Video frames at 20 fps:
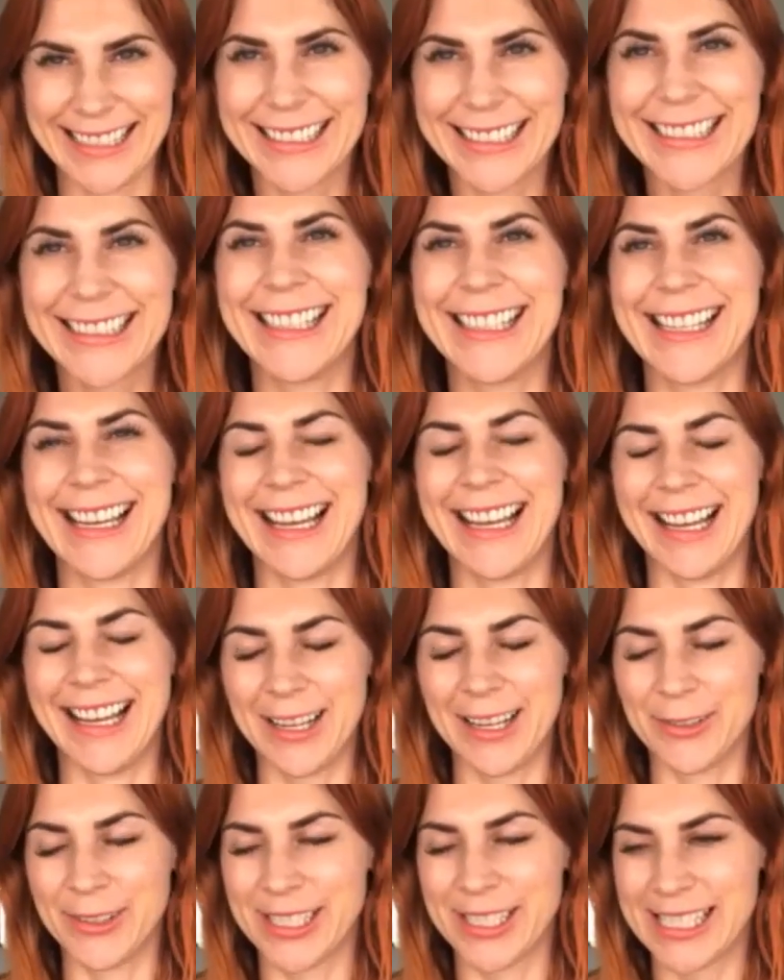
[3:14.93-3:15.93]
Yeah,
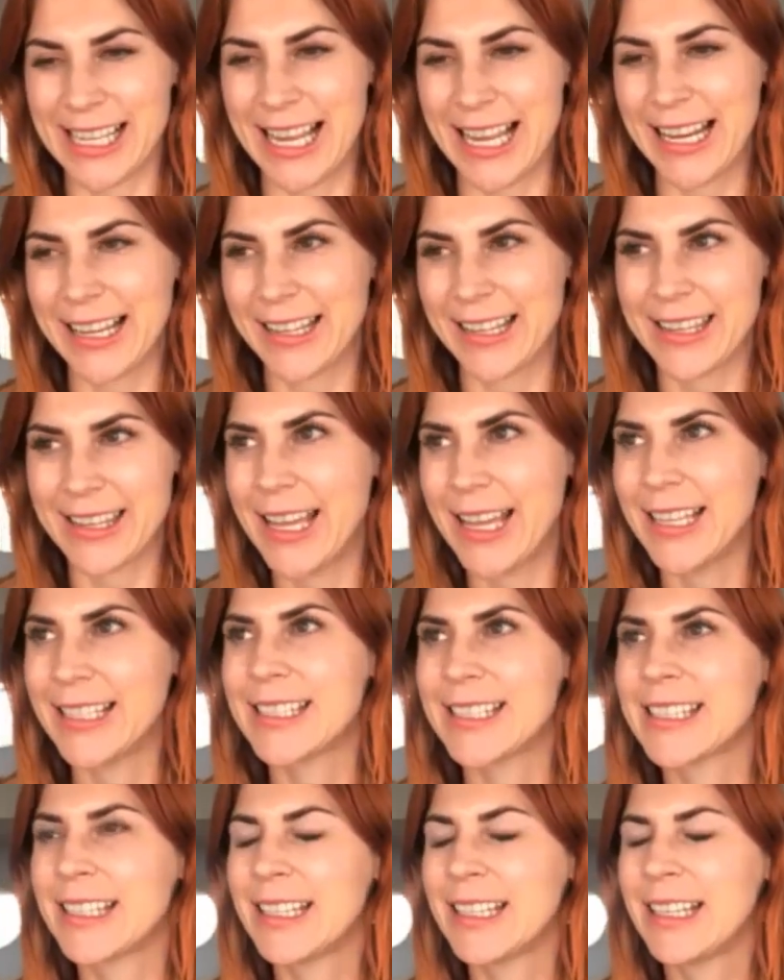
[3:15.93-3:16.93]
I was like that.
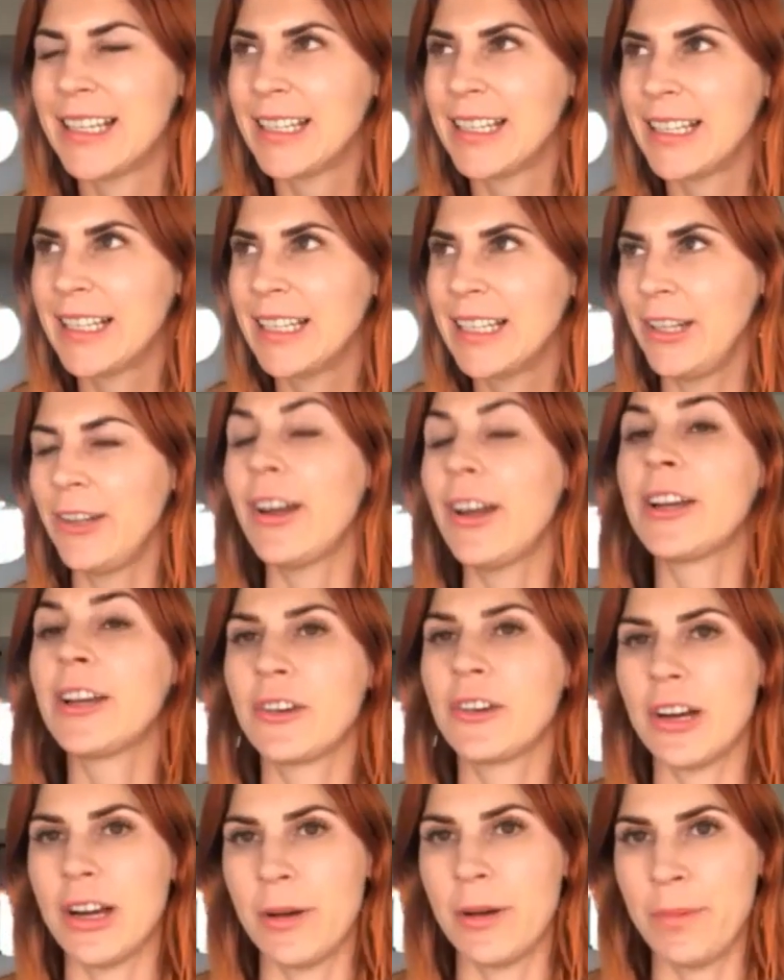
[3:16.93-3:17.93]
You know, I
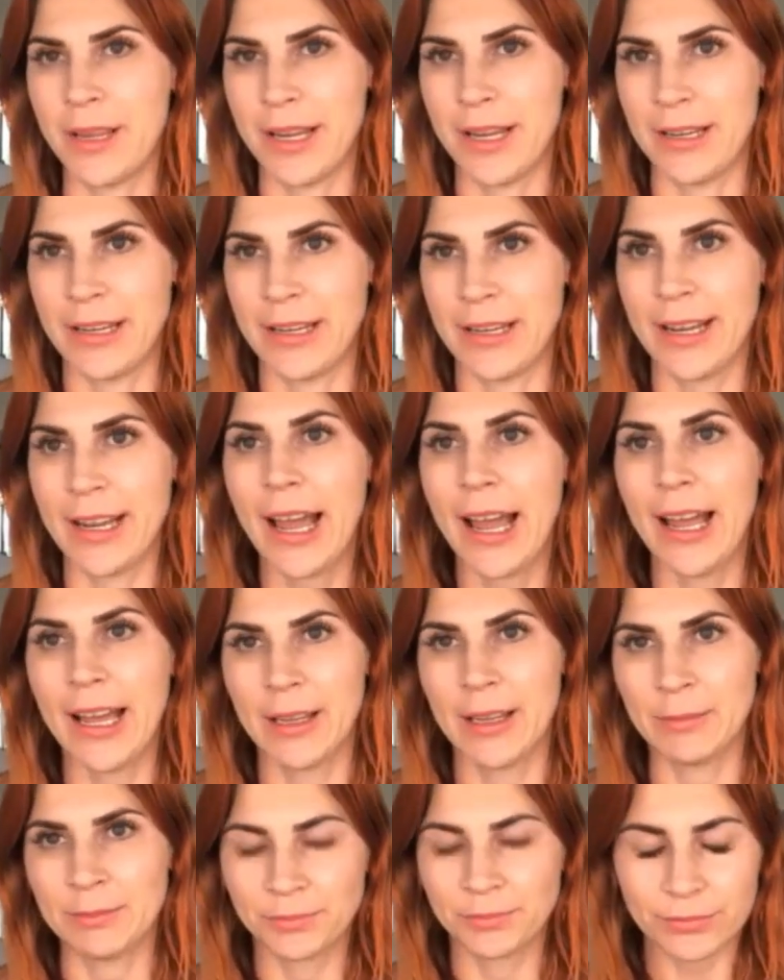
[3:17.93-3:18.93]
grew up in
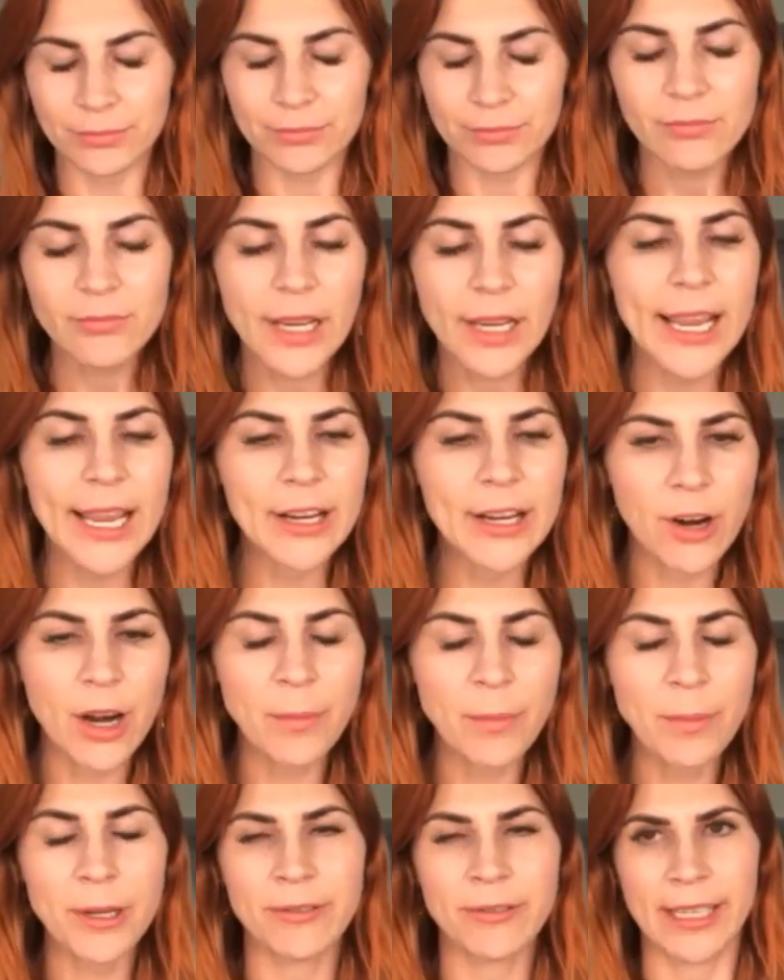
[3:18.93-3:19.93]

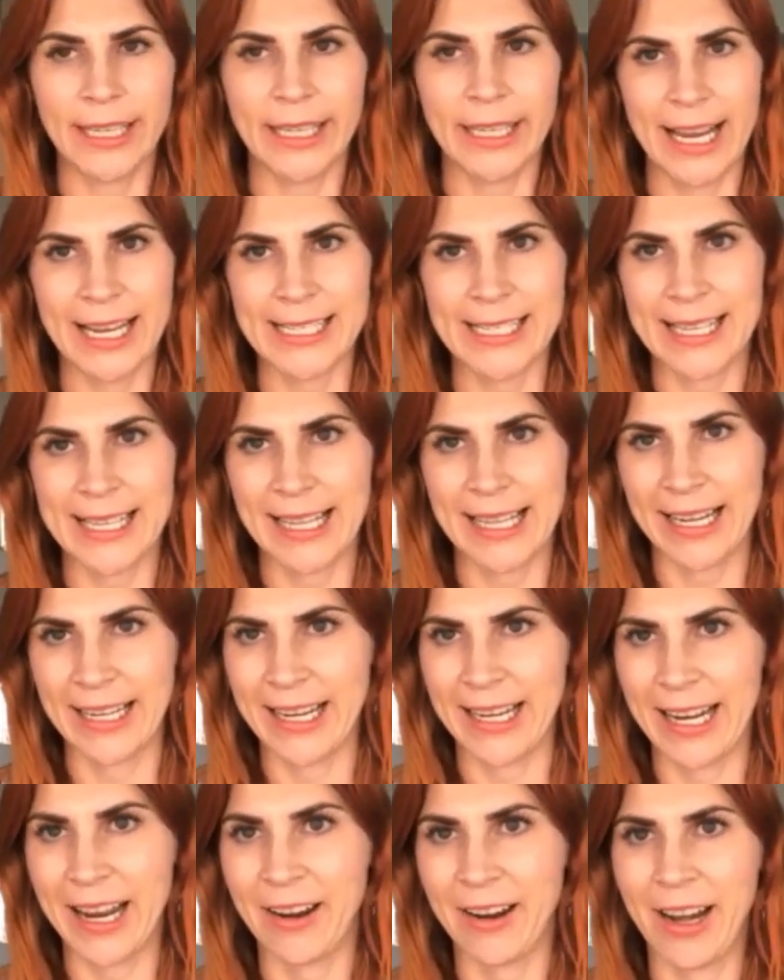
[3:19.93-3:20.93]
a really
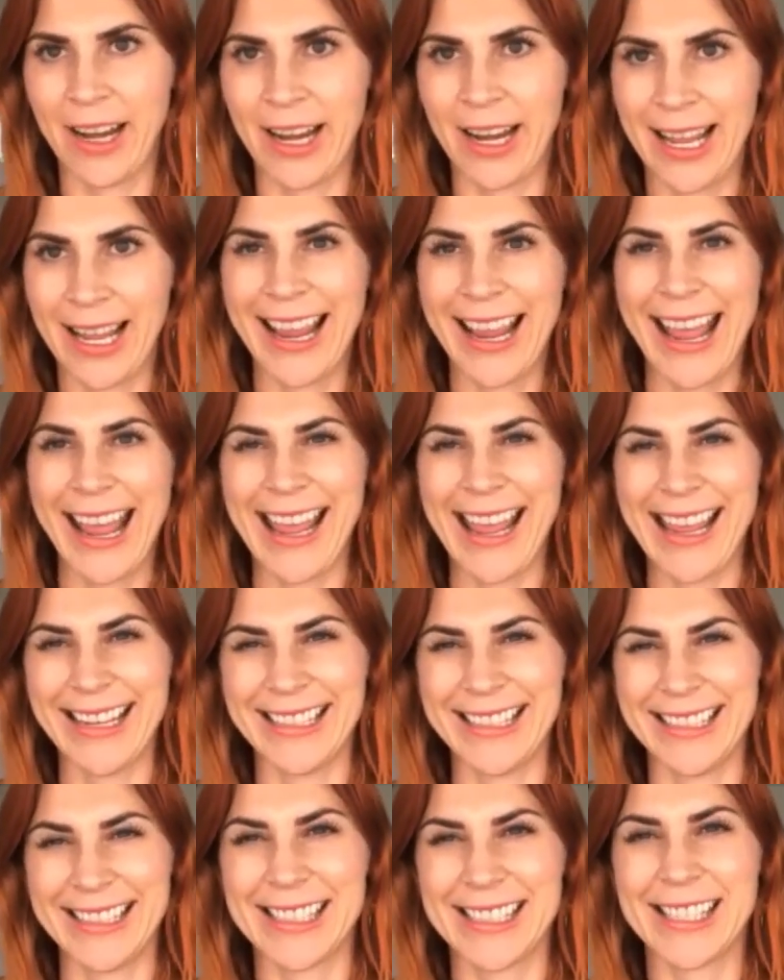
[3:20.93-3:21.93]
isolated area,
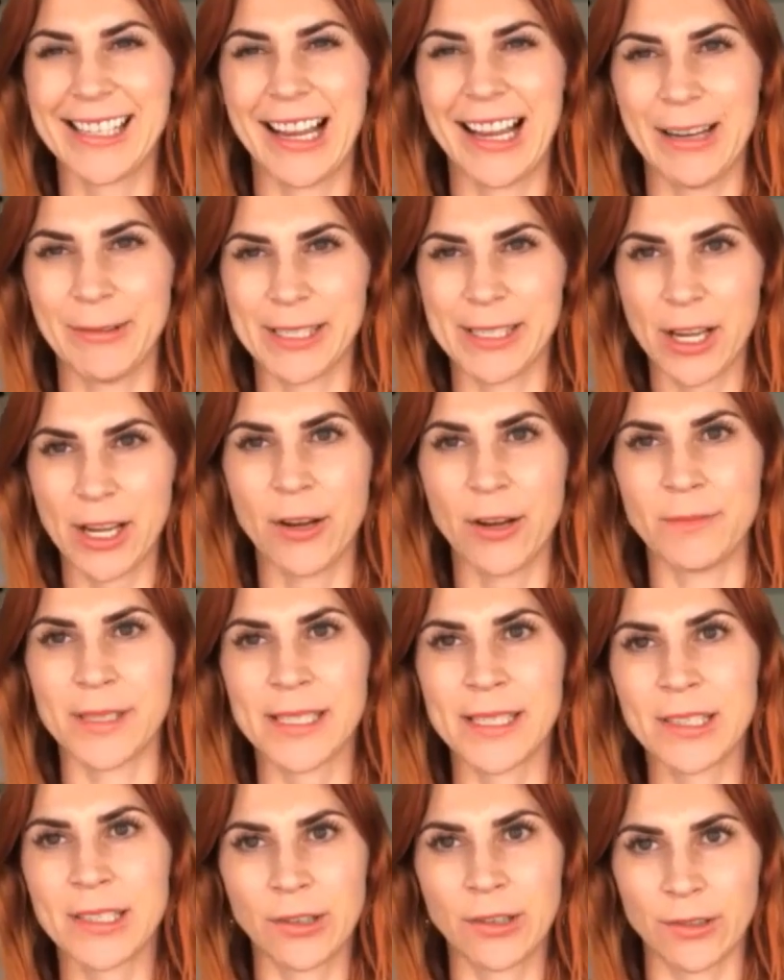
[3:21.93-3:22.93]
and I was
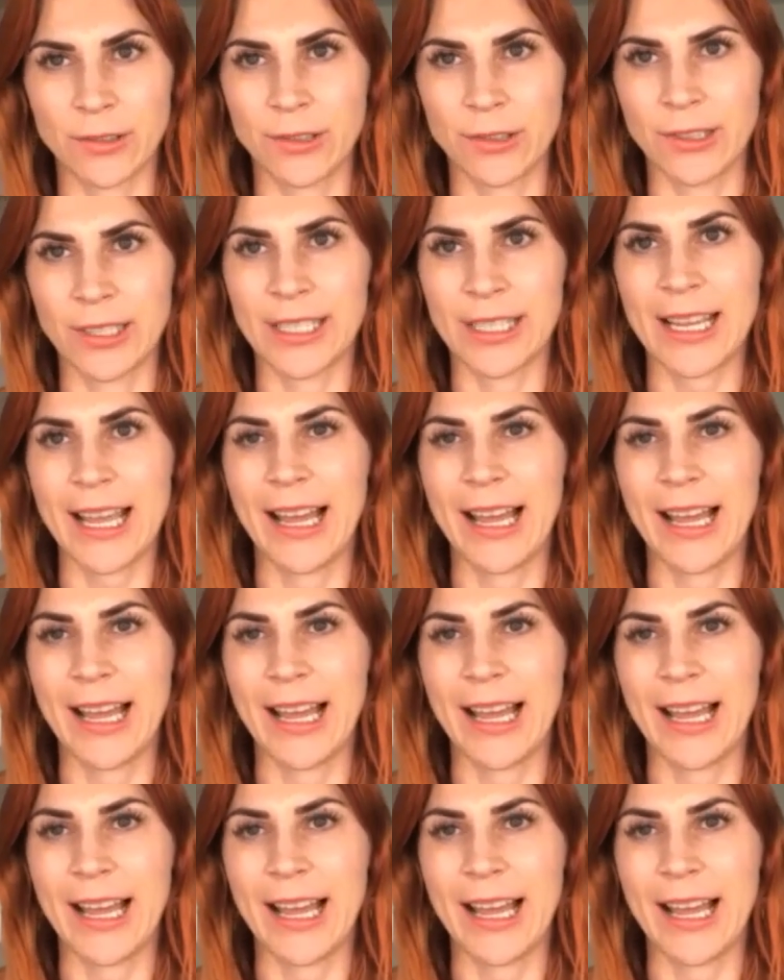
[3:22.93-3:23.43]
homeschooled.